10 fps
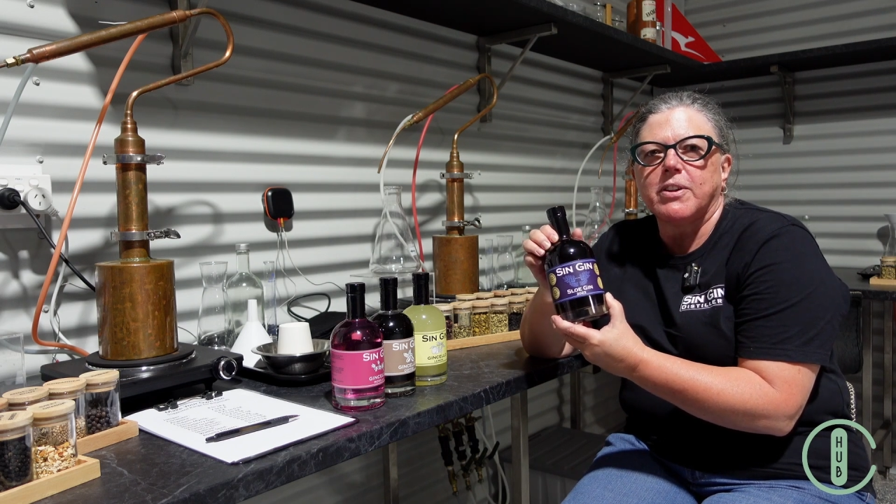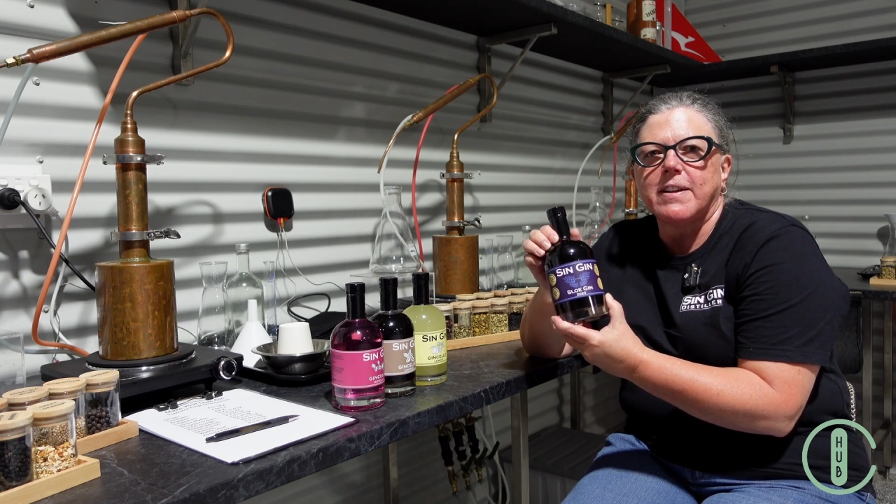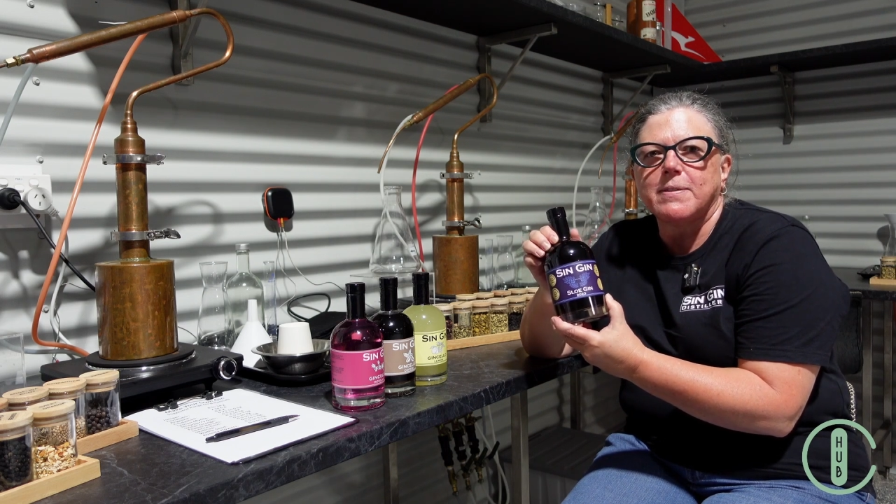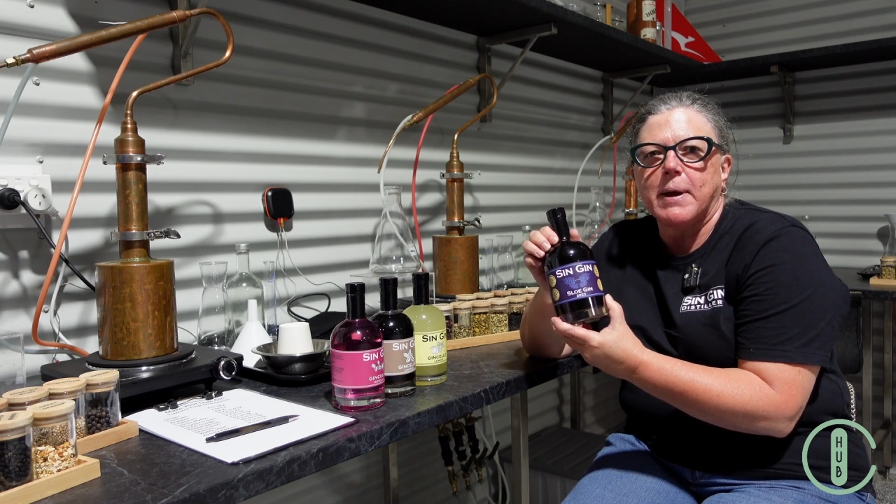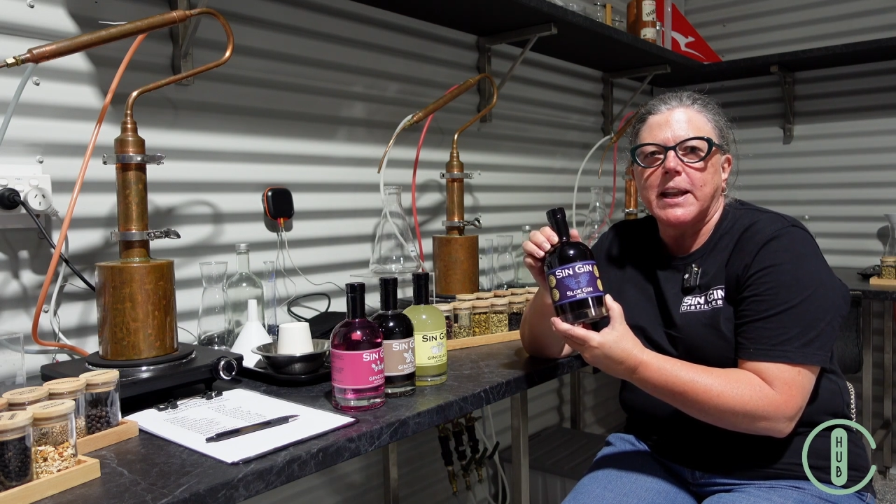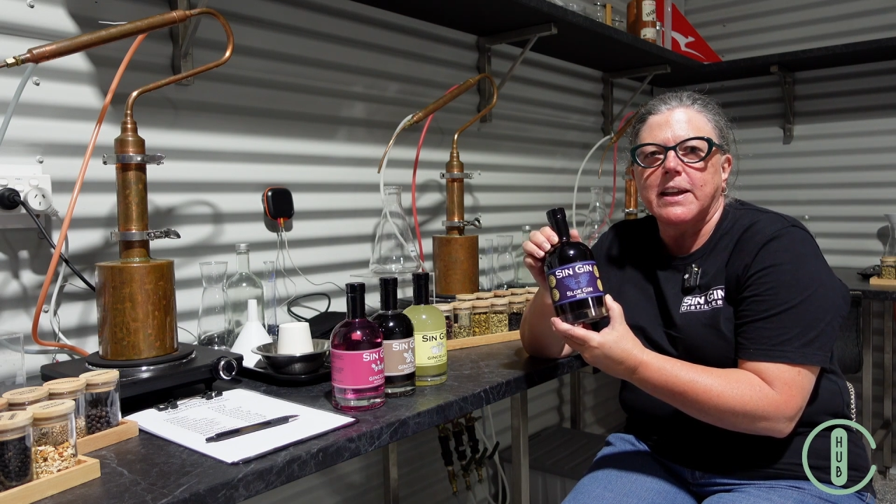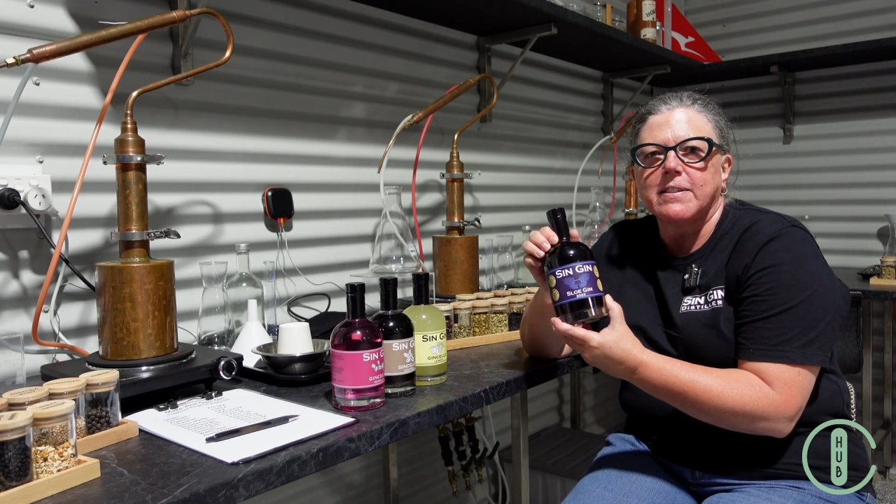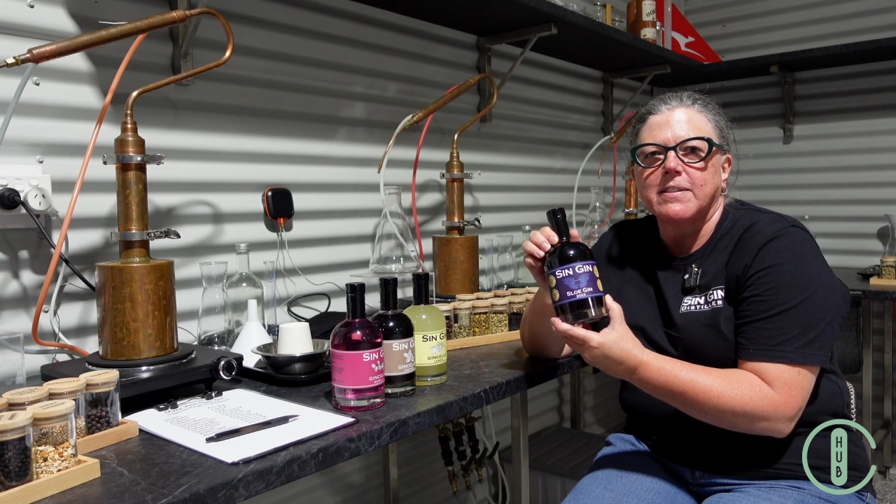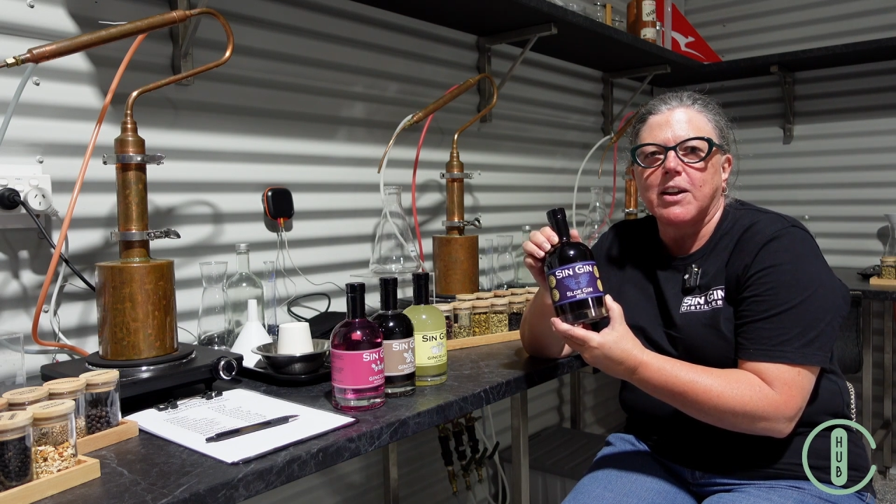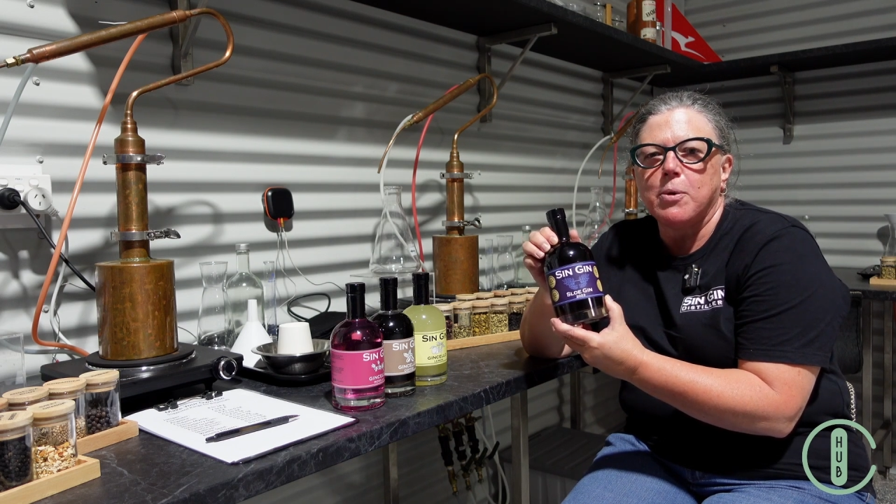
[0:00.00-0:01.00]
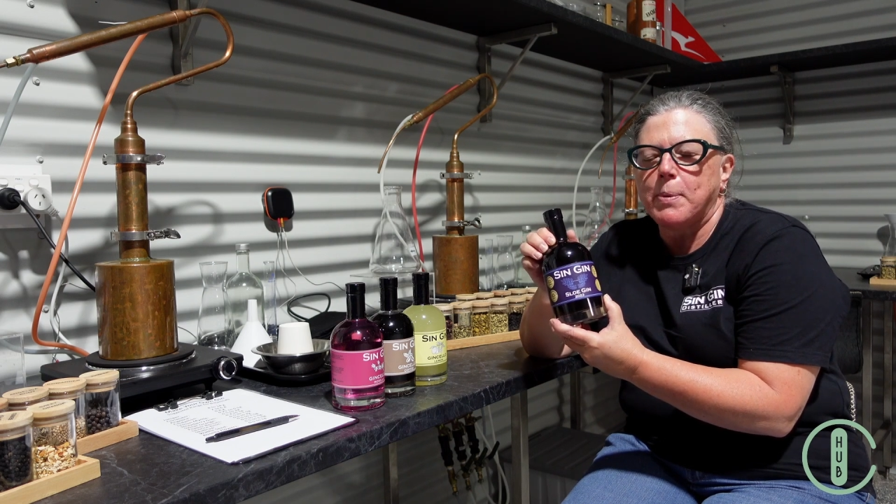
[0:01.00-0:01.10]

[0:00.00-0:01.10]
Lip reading: Tasmanian sloe